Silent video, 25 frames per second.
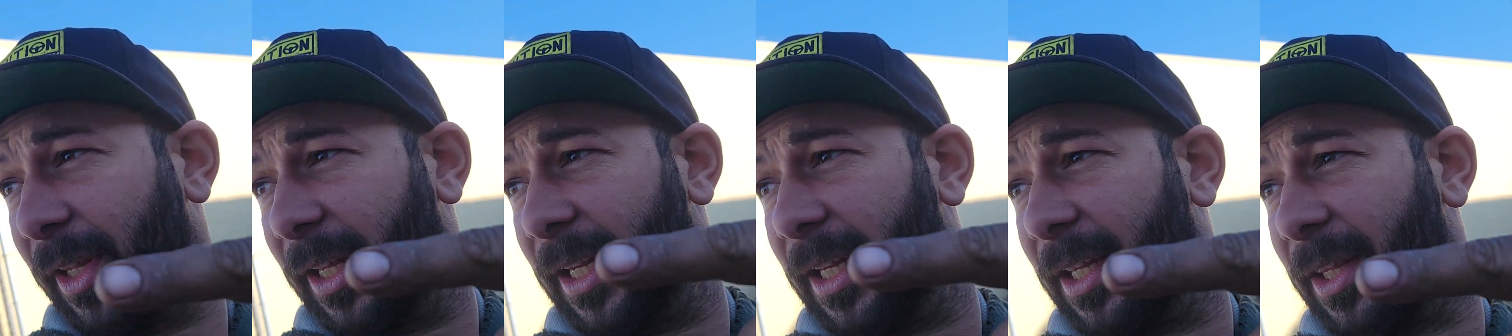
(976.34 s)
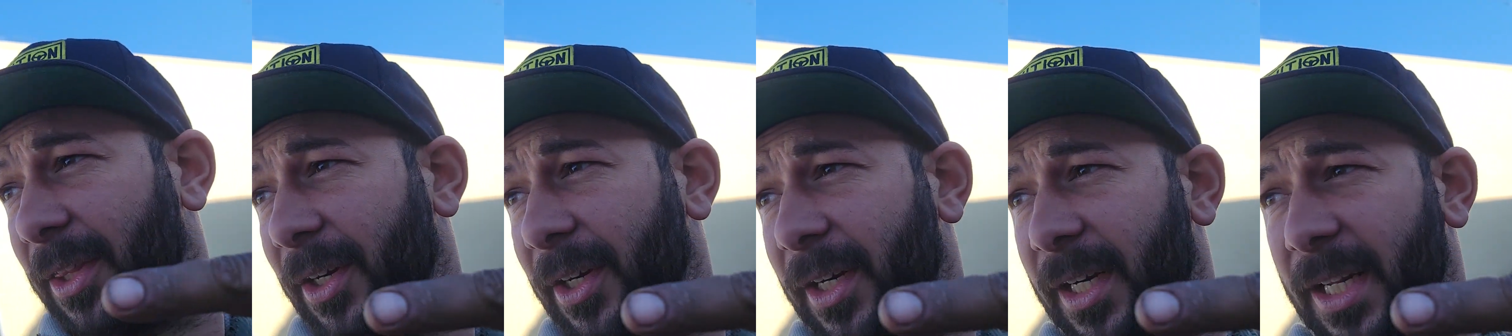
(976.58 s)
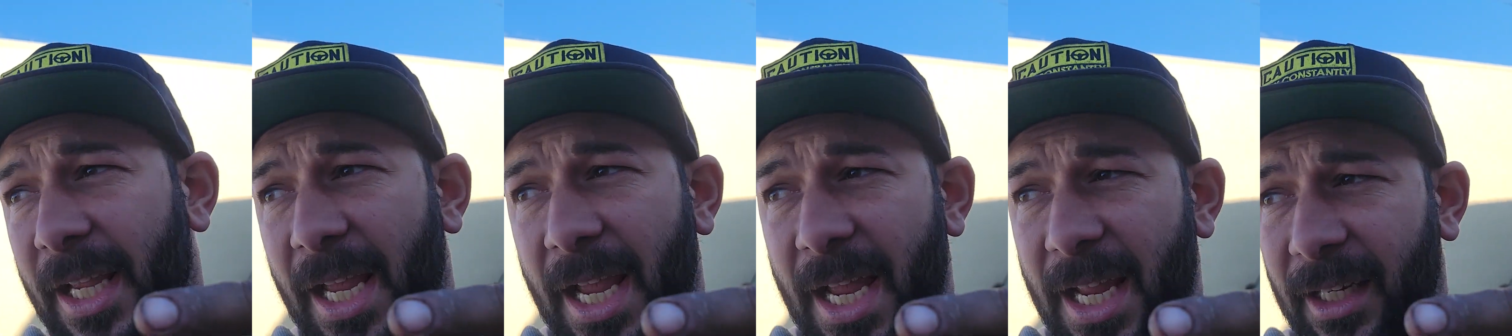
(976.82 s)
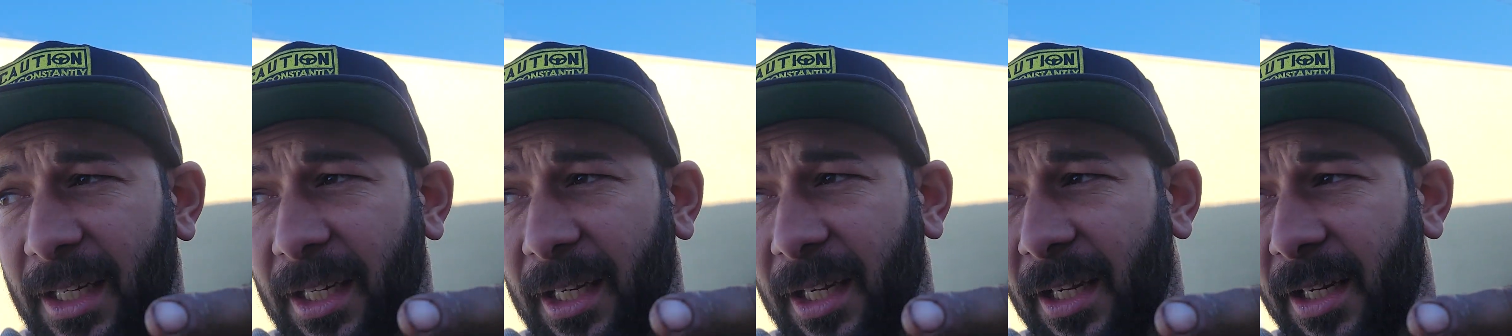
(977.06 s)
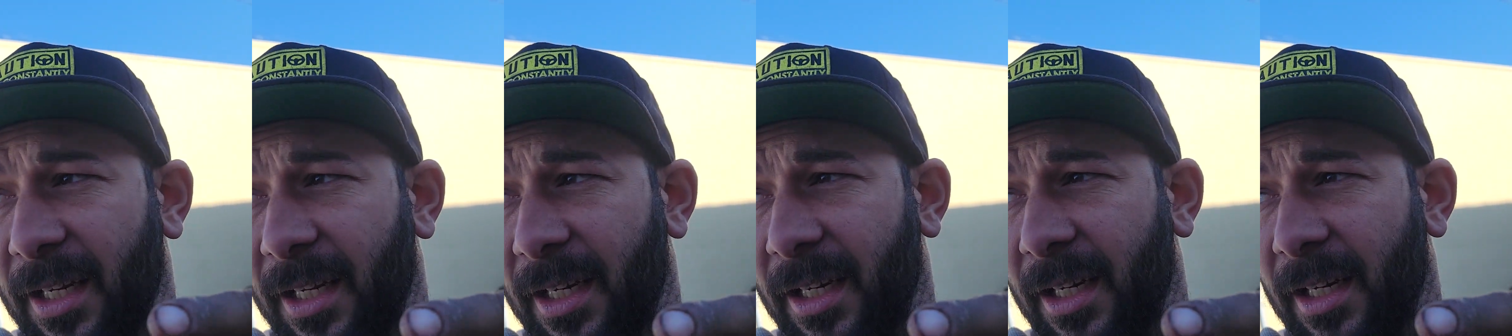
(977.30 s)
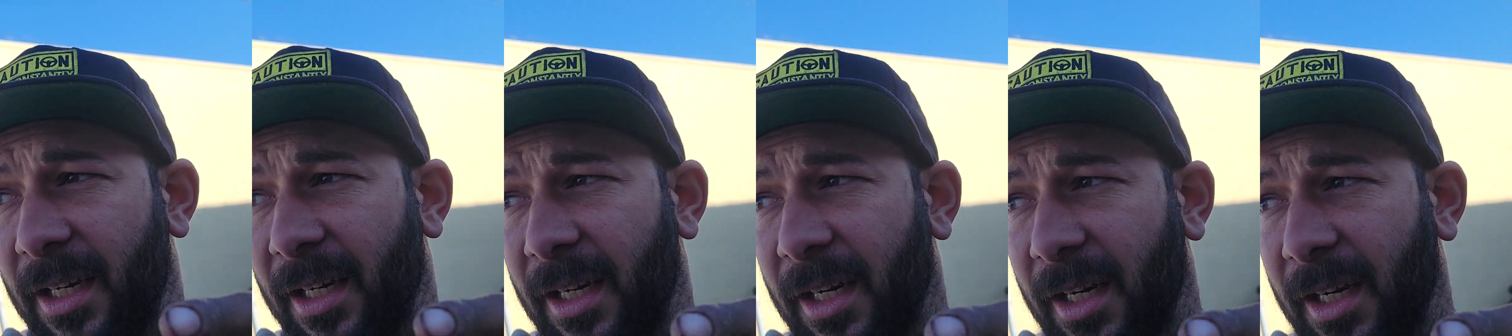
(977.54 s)
the E38
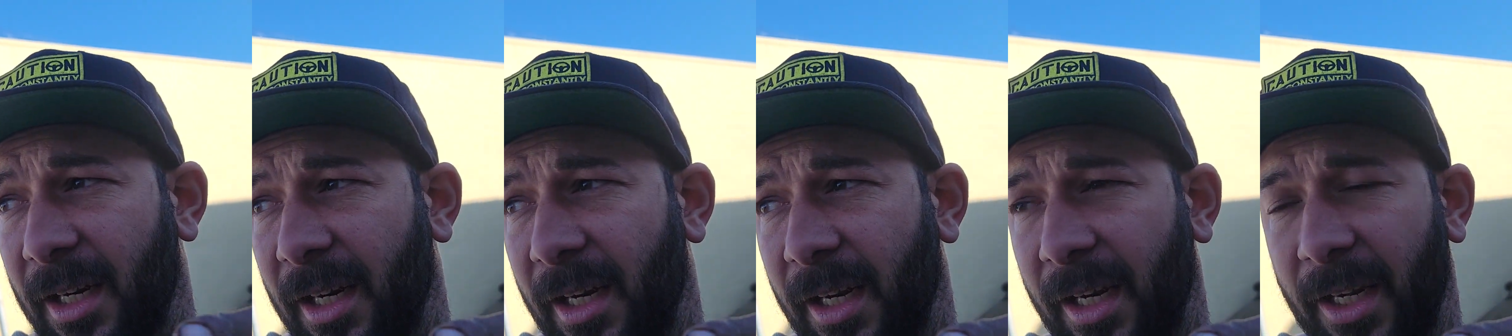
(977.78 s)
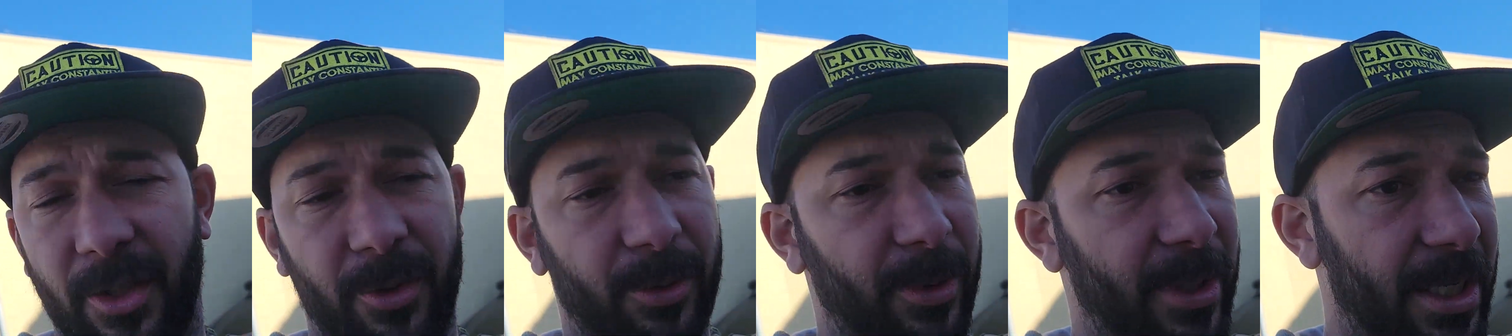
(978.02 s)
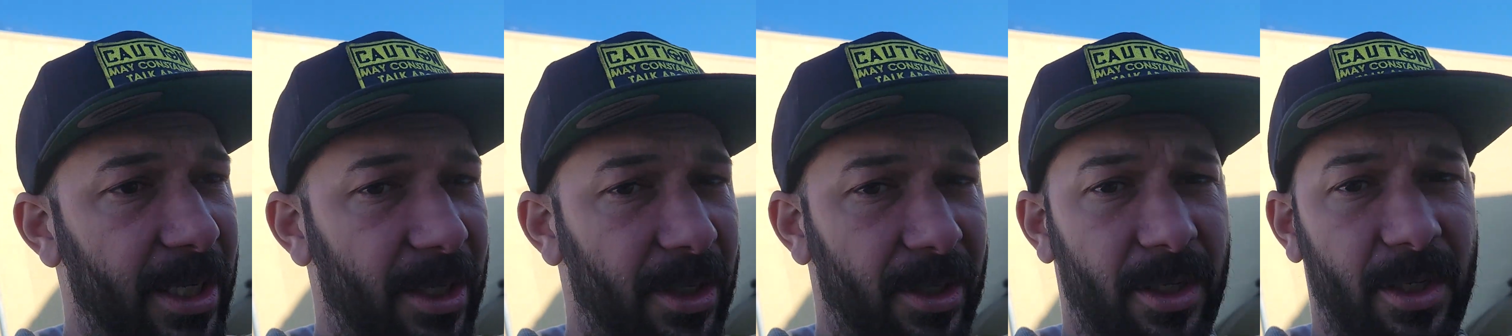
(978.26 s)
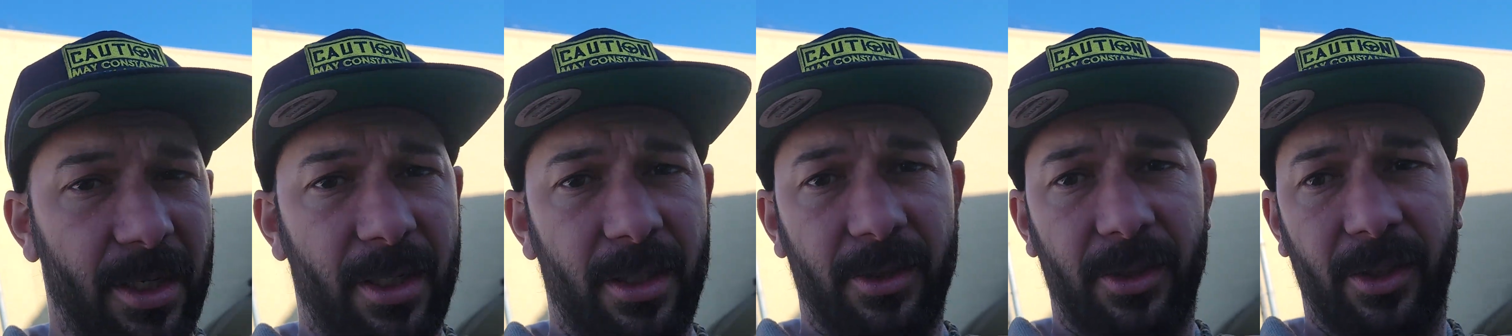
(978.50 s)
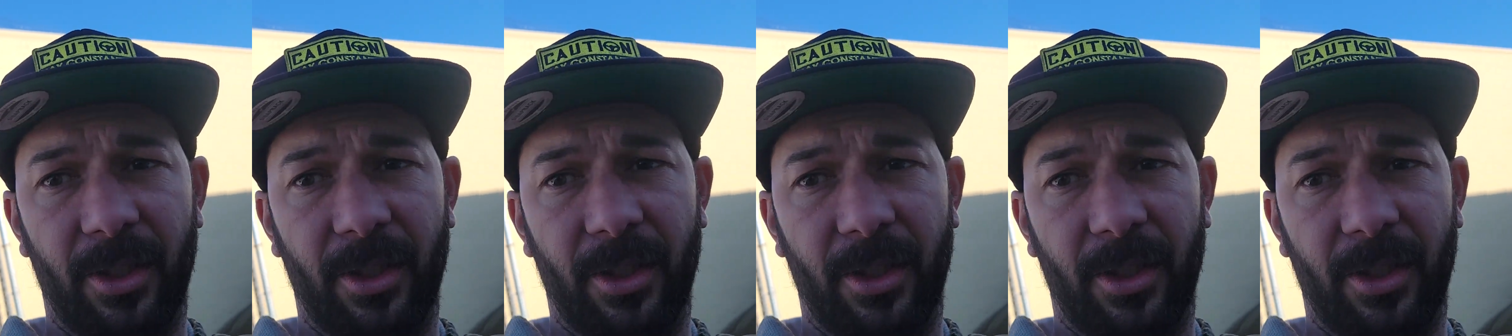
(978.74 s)
as well.